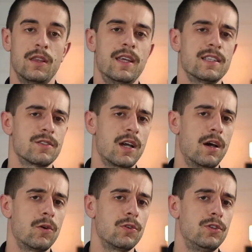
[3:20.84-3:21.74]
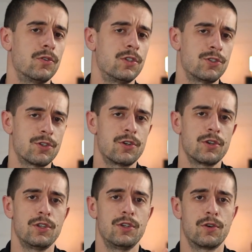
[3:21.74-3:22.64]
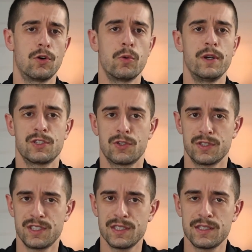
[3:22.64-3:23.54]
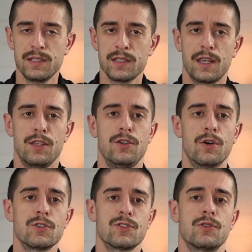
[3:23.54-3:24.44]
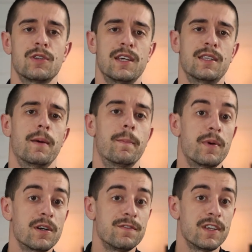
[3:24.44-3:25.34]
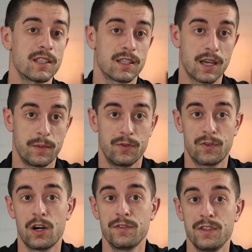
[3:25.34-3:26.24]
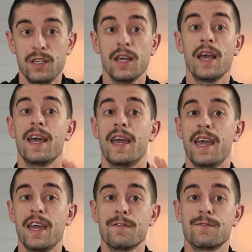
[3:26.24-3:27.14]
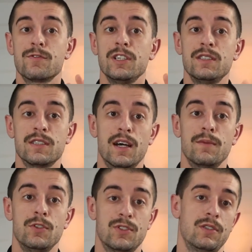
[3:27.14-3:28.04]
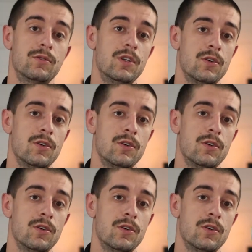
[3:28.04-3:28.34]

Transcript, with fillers: That's how you ensure you're always consistent and you also get a perfect cup of coffee every time you single